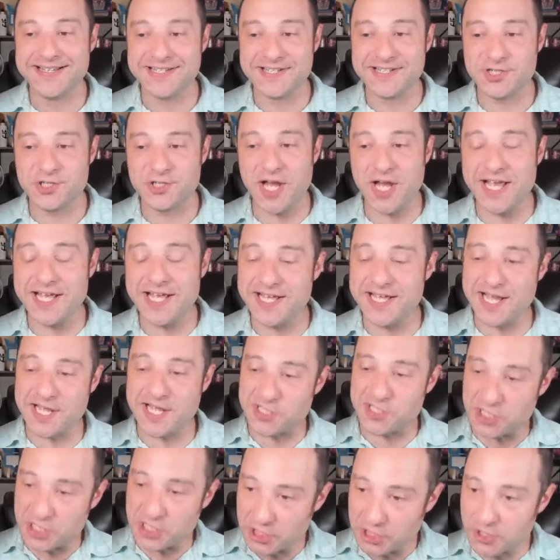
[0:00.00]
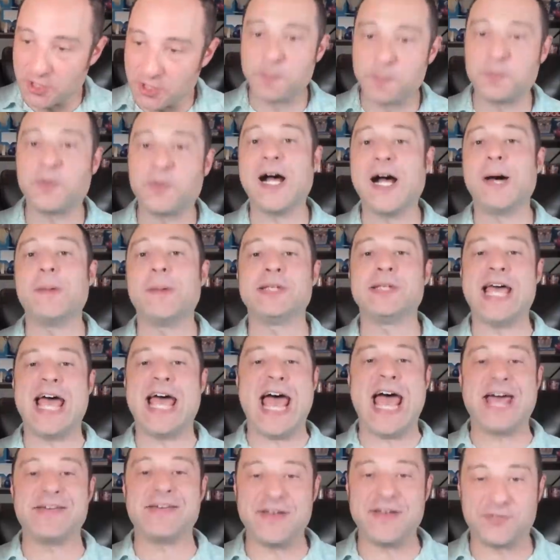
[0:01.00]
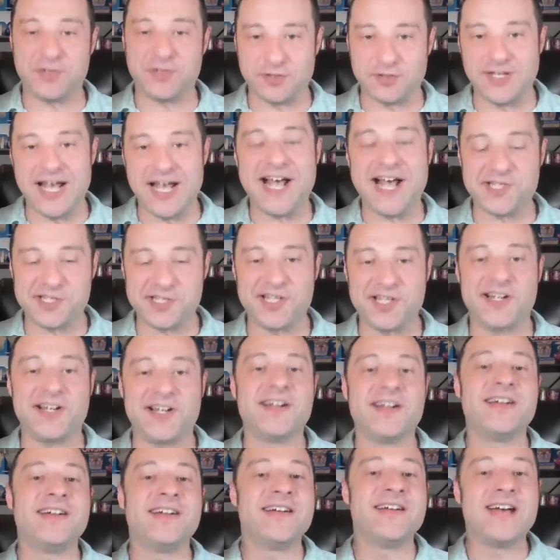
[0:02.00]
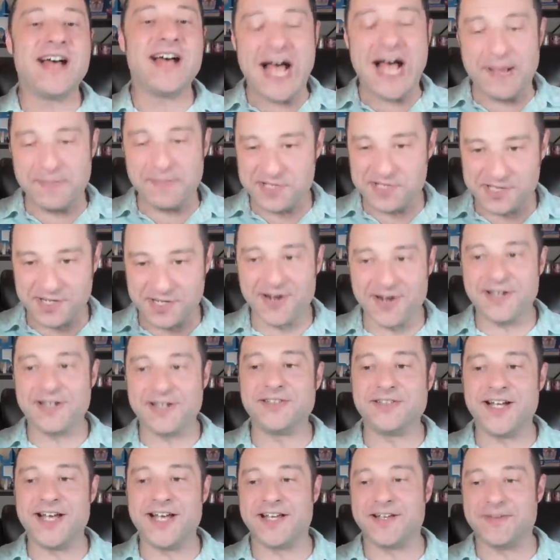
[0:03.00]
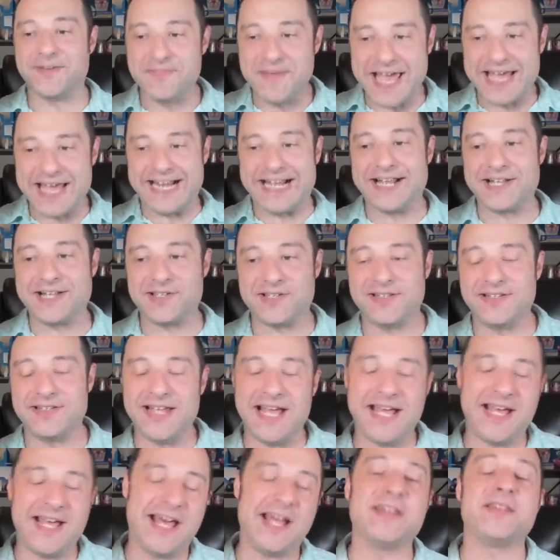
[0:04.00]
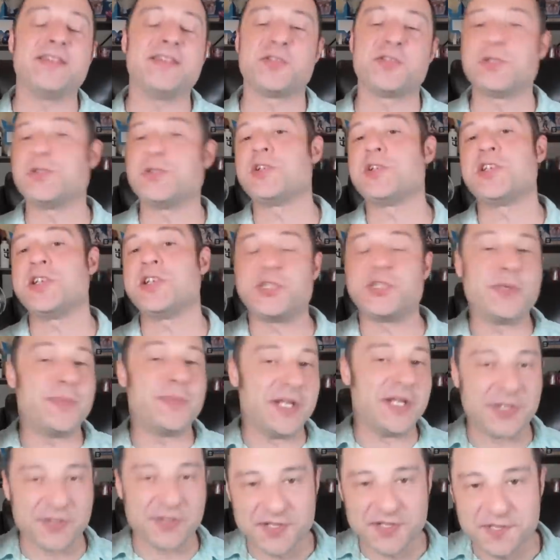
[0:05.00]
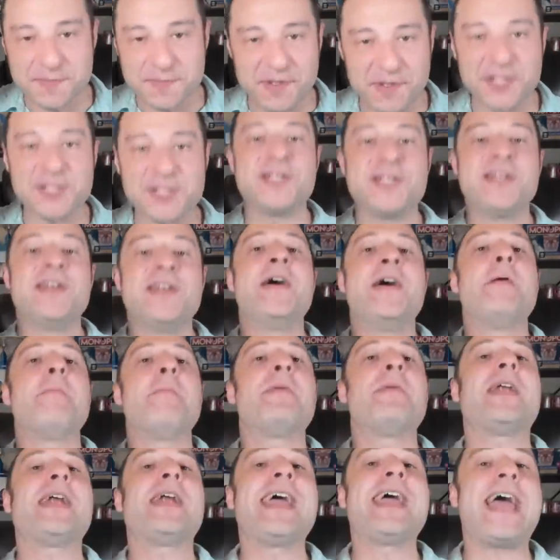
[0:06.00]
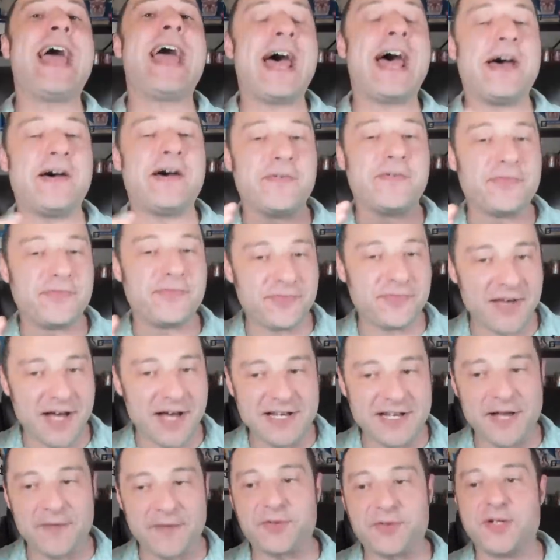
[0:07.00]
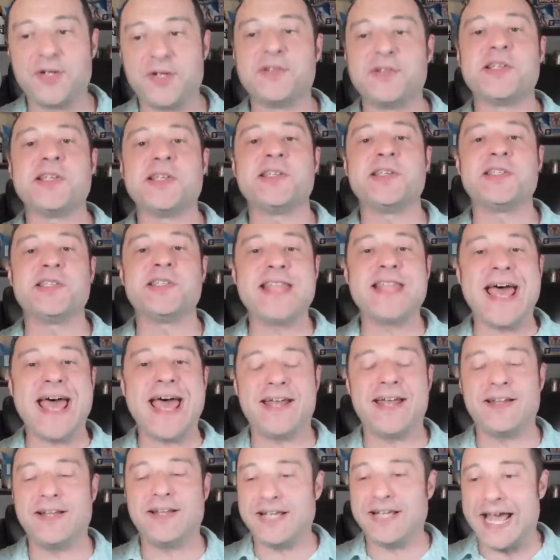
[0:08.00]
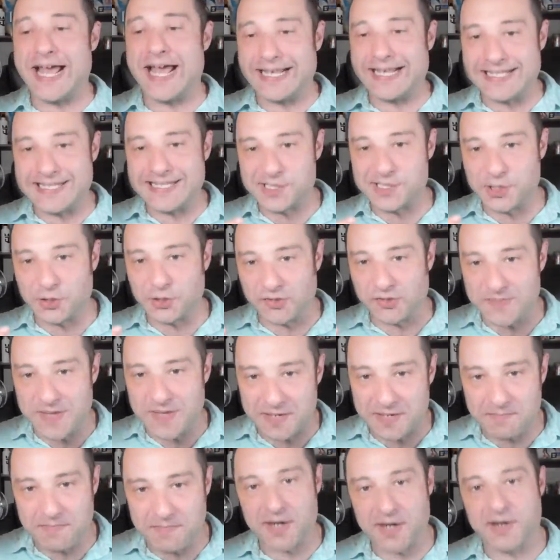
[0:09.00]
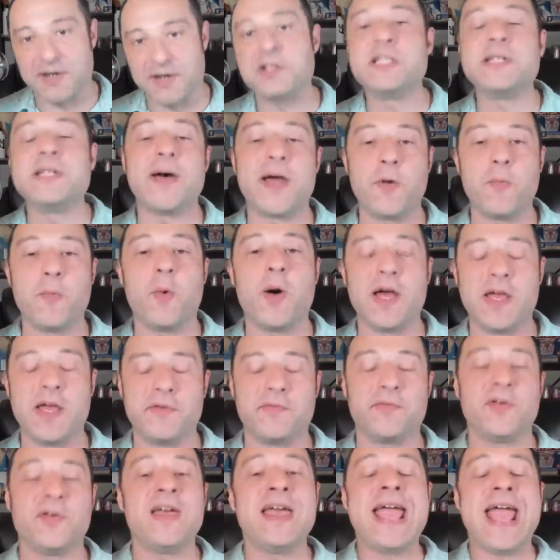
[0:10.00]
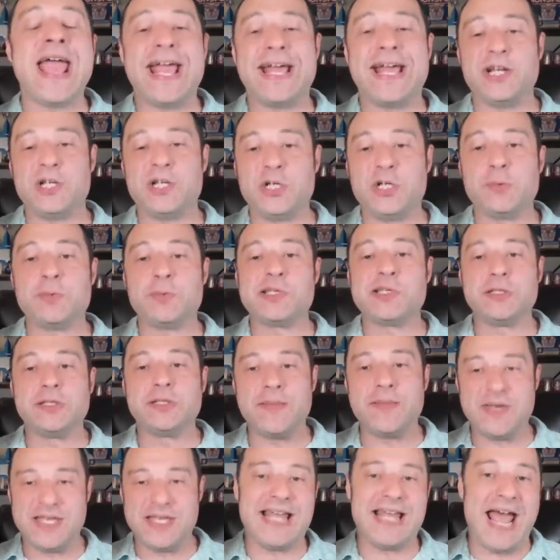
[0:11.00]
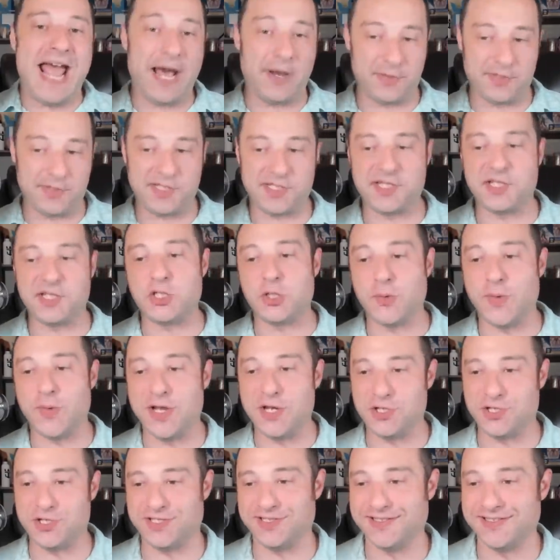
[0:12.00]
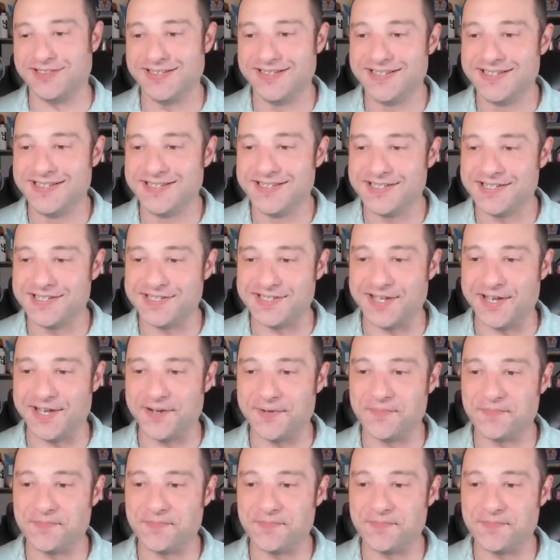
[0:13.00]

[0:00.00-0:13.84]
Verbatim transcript: it's a good problem to have. After last year, I'm starting to like, man, I got not, there's no such thing as too many cruises booked, but I have enough cruises that I can still remain married to my wife and she will still let me in the house situation. So